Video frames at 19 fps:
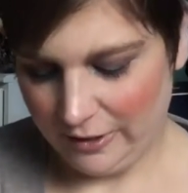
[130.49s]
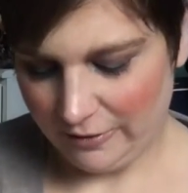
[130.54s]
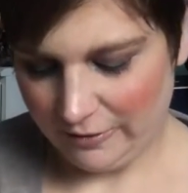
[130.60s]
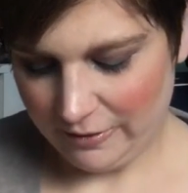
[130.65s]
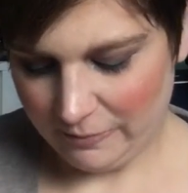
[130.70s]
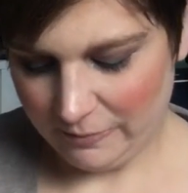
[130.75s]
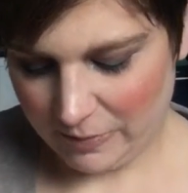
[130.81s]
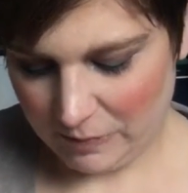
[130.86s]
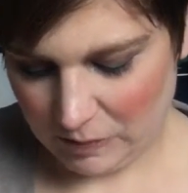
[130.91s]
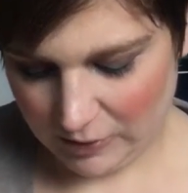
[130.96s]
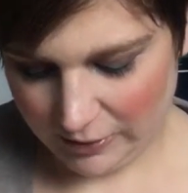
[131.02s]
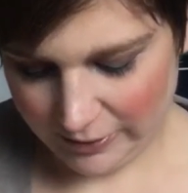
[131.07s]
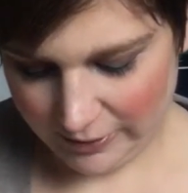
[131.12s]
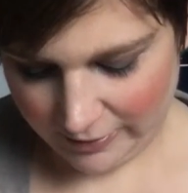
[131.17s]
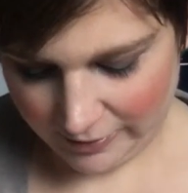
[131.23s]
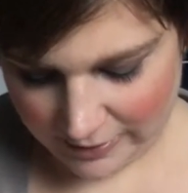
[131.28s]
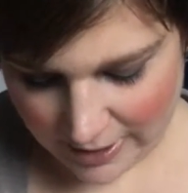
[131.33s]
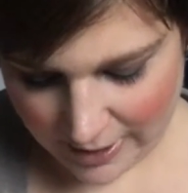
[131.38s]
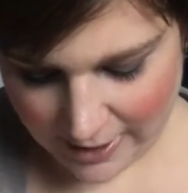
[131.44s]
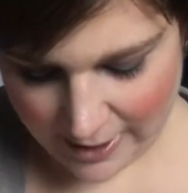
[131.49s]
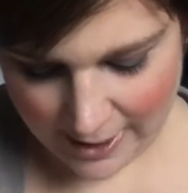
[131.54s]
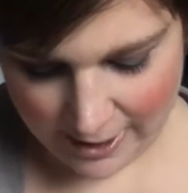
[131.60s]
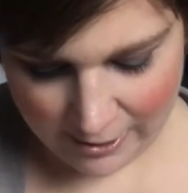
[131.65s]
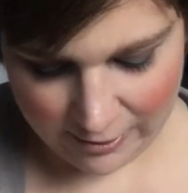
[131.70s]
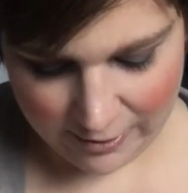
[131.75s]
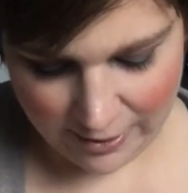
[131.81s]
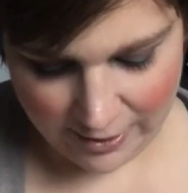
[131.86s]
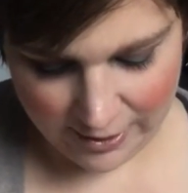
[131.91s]
so I'm gonna pull this guy
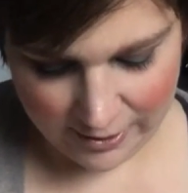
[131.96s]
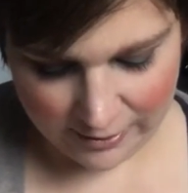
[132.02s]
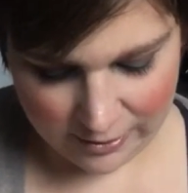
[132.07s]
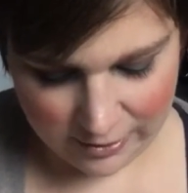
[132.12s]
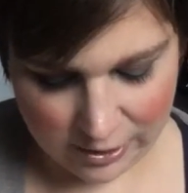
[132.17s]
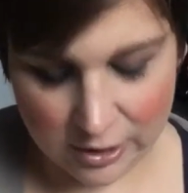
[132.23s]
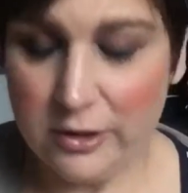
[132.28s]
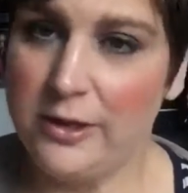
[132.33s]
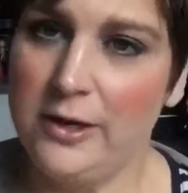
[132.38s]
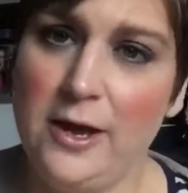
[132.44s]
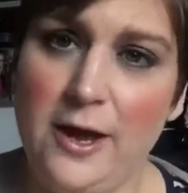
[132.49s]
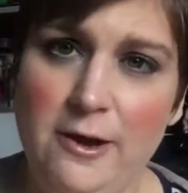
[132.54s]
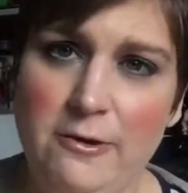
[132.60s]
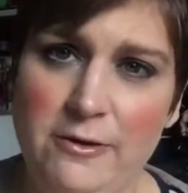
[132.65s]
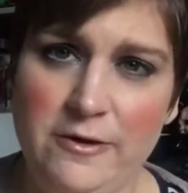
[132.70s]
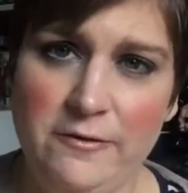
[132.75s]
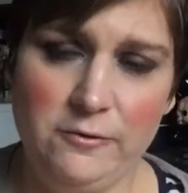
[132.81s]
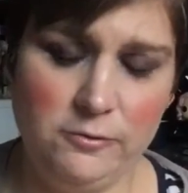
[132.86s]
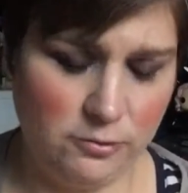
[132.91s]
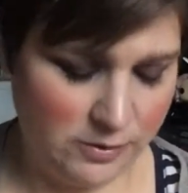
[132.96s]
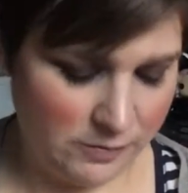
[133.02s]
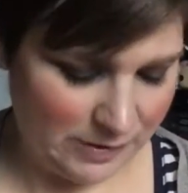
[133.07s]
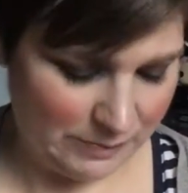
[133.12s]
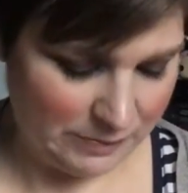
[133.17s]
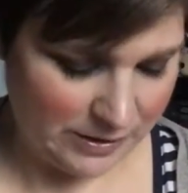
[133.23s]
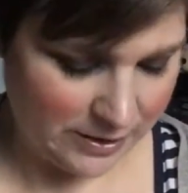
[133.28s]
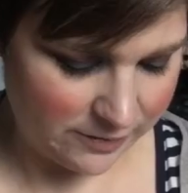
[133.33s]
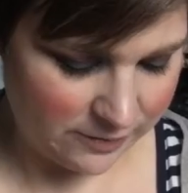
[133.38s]
out and clearly I don't have to worry
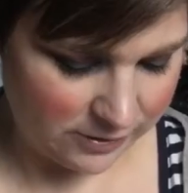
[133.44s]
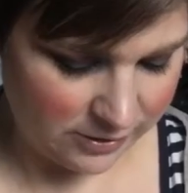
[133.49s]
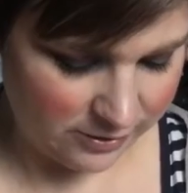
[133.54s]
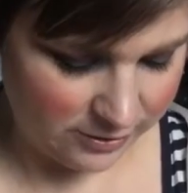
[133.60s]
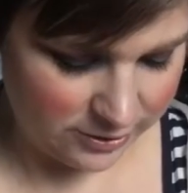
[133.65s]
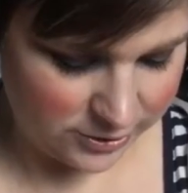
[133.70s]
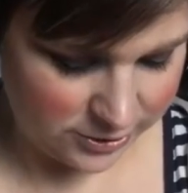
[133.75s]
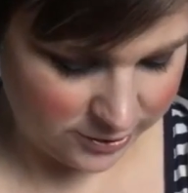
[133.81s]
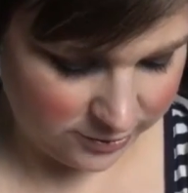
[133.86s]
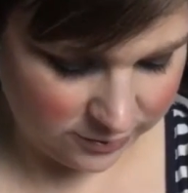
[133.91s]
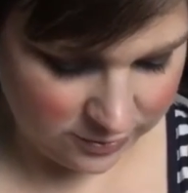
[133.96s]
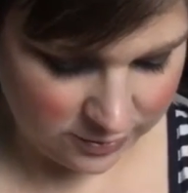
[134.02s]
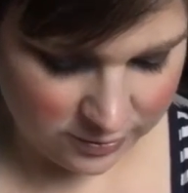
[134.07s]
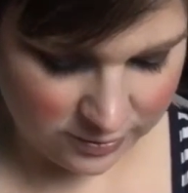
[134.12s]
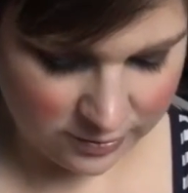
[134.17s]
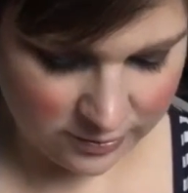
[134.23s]
about box condition